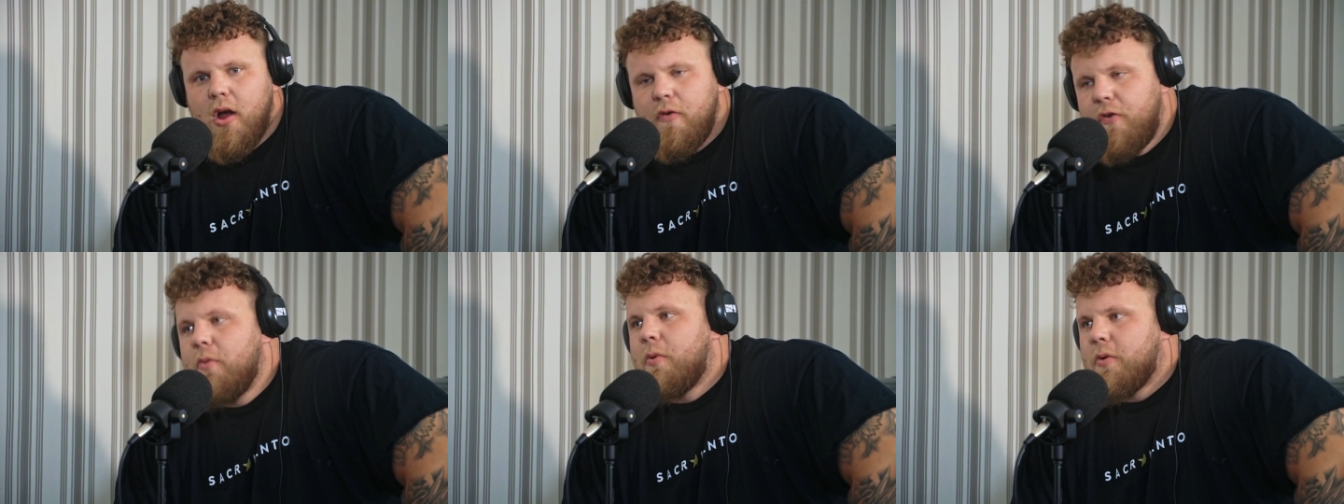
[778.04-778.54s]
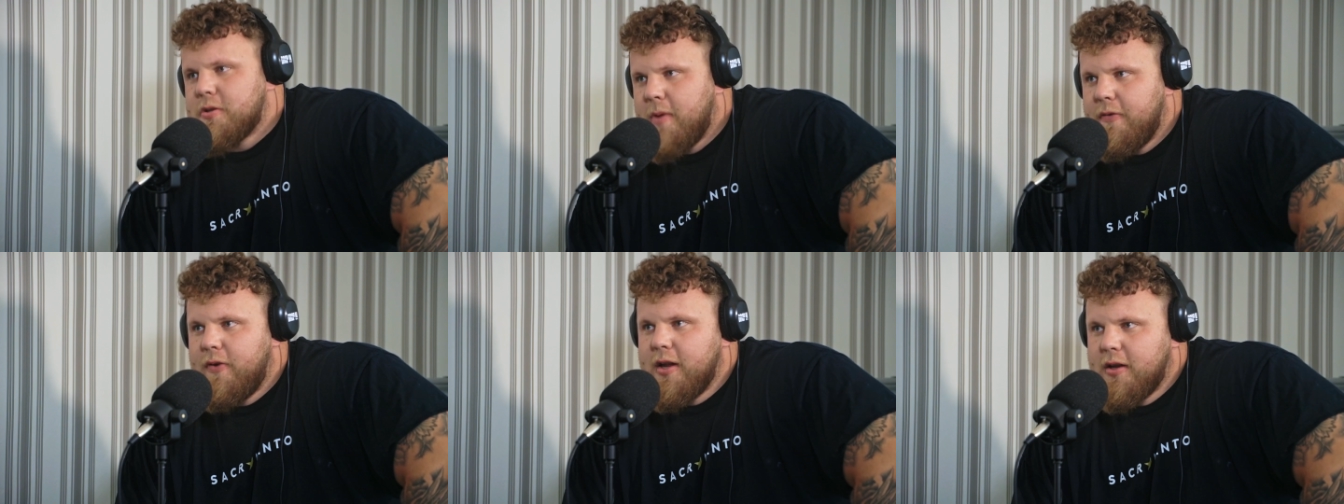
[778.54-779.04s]
football was
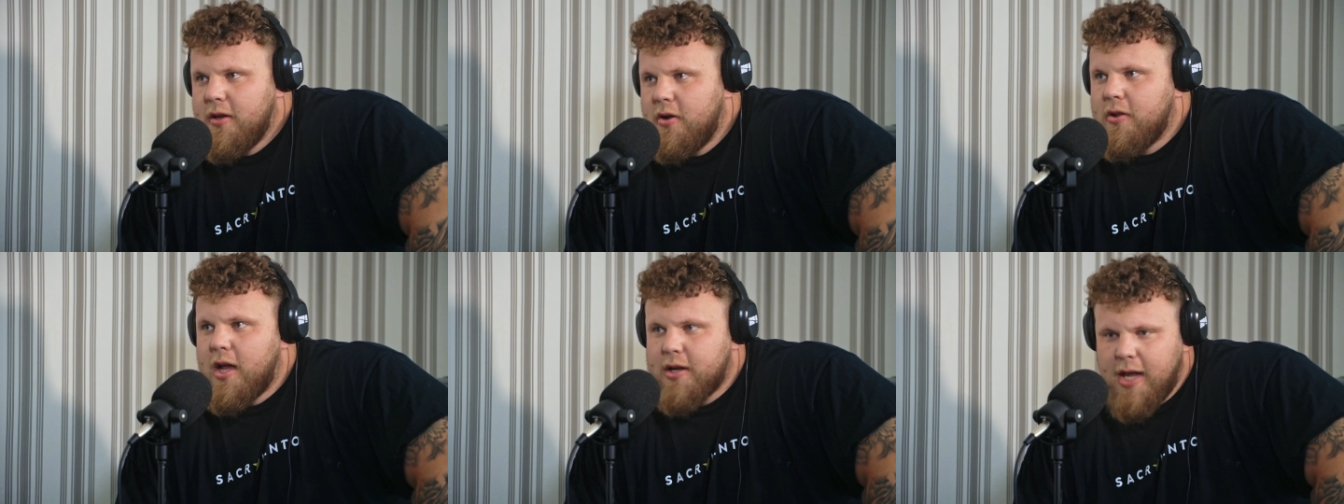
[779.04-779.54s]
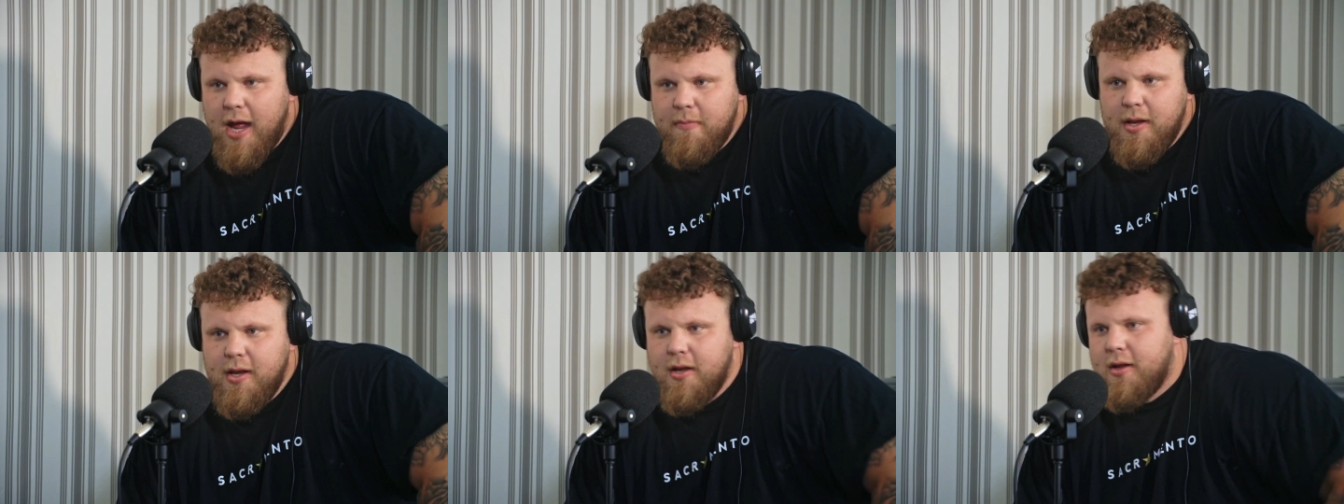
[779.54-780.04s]
my thing. You know, that kept
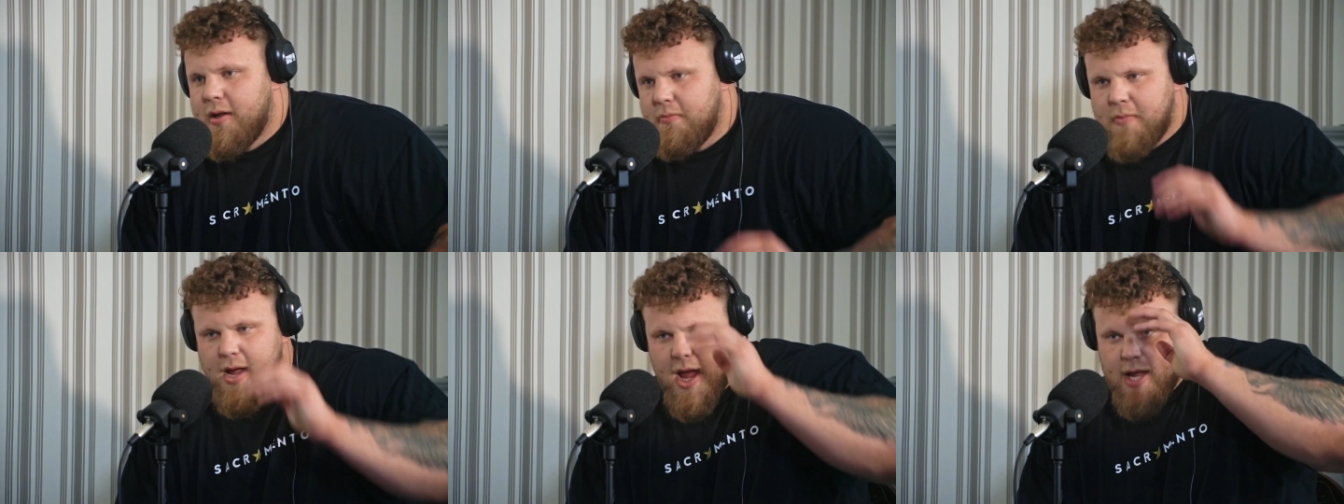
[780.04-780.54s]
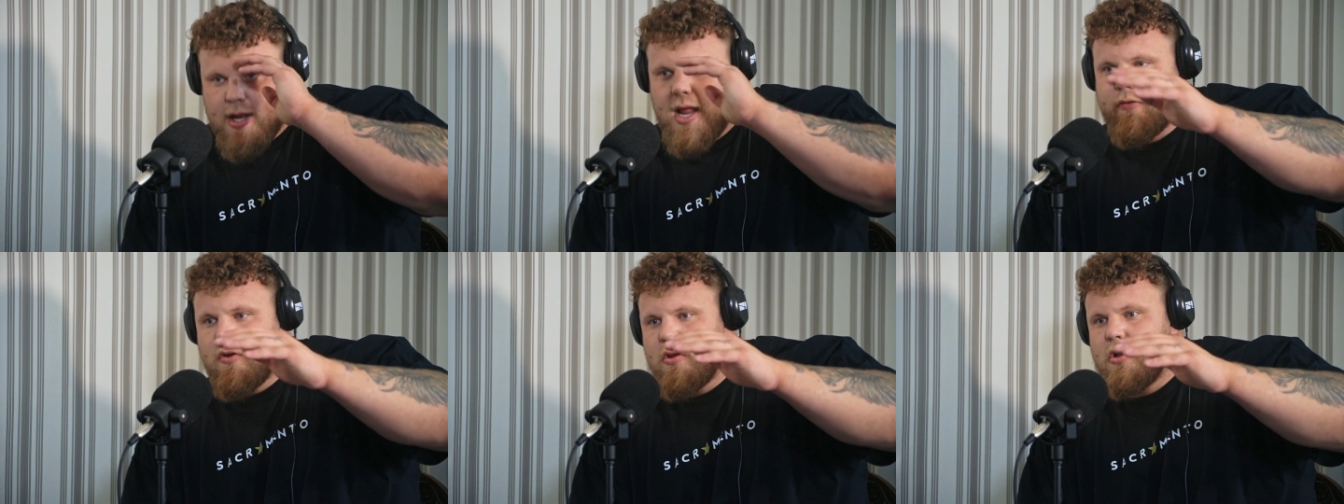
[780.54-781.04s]
me, my head
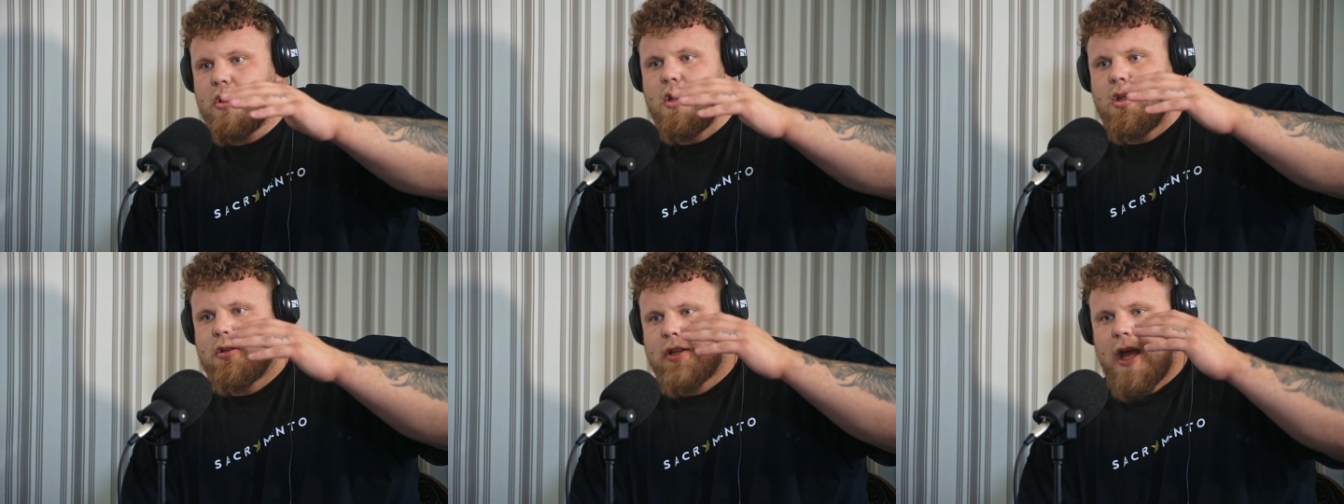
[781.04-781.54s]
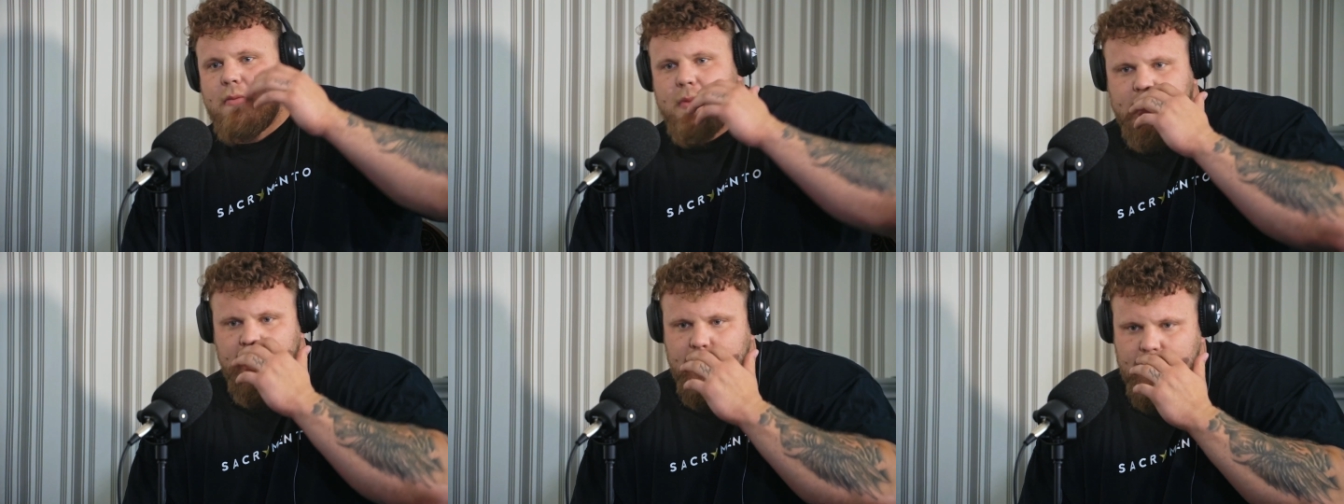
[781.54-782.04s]
level, kept
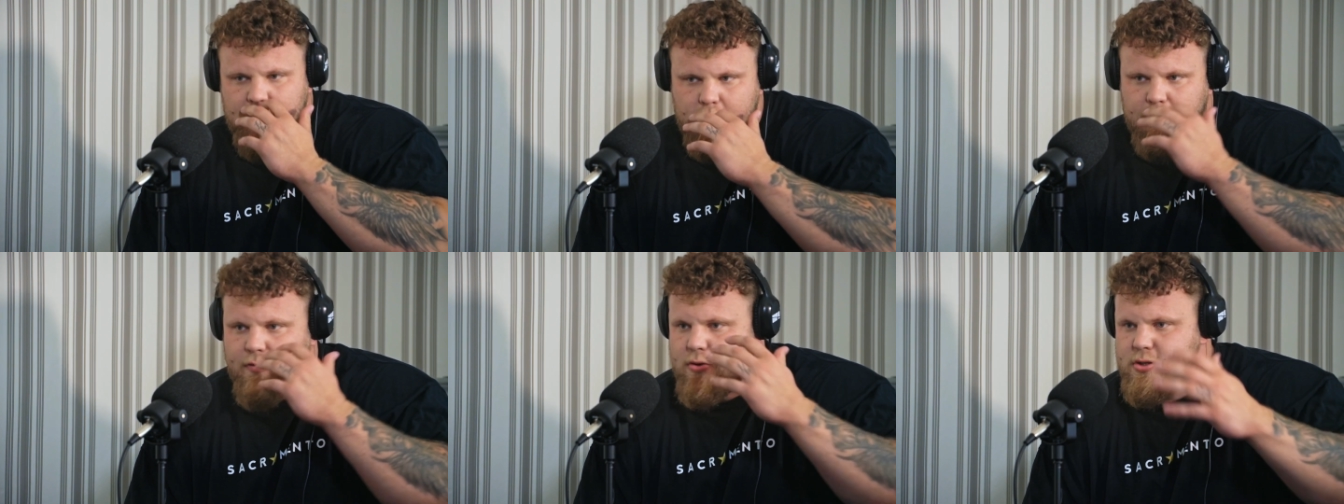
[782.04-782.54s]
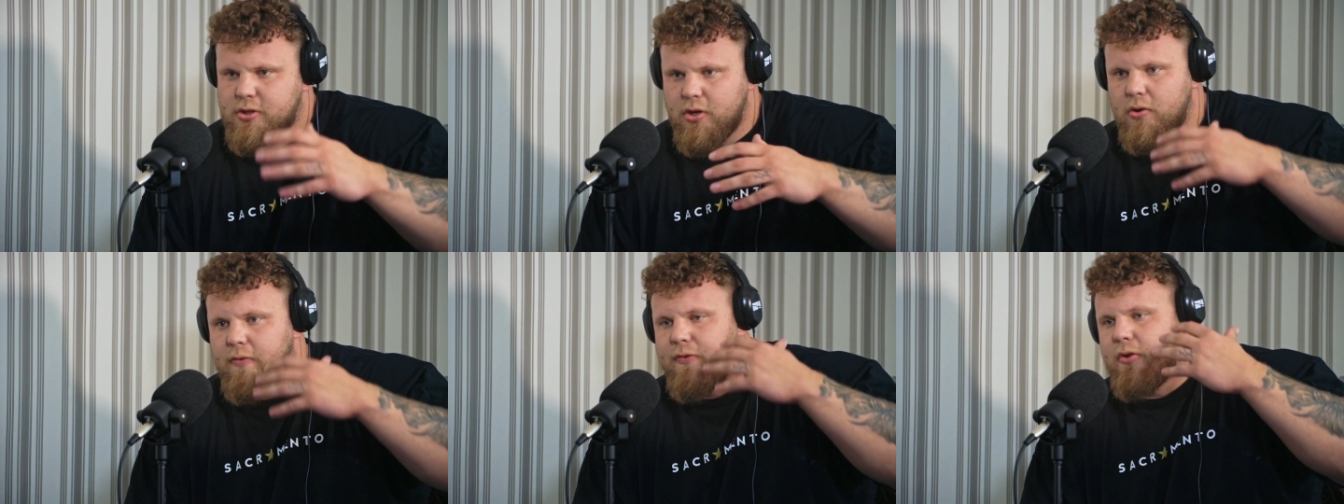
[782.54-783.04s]
me kind of through
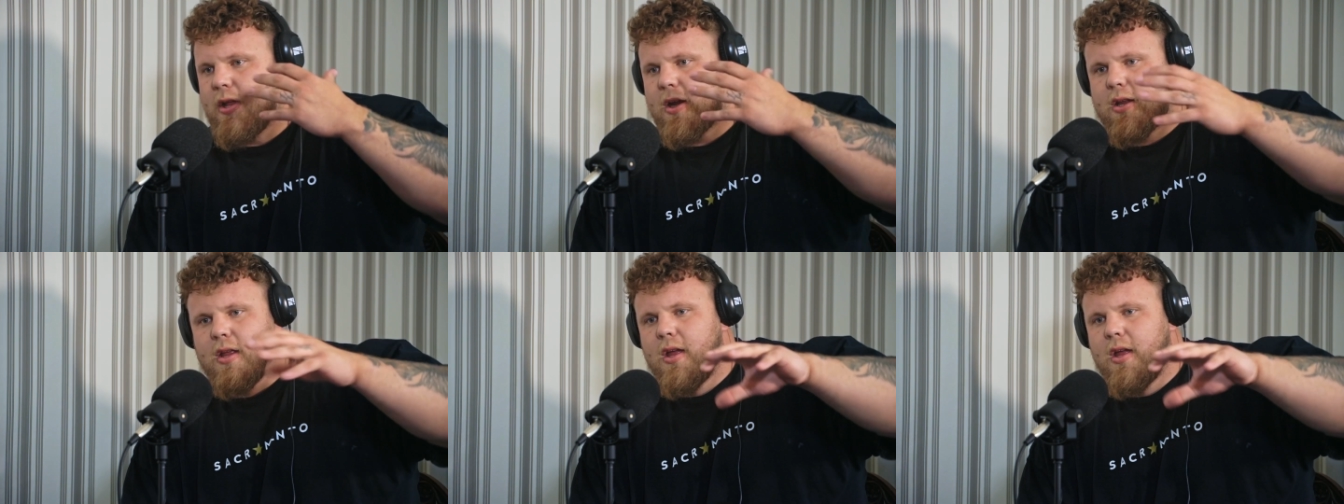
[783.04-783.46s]
school, through the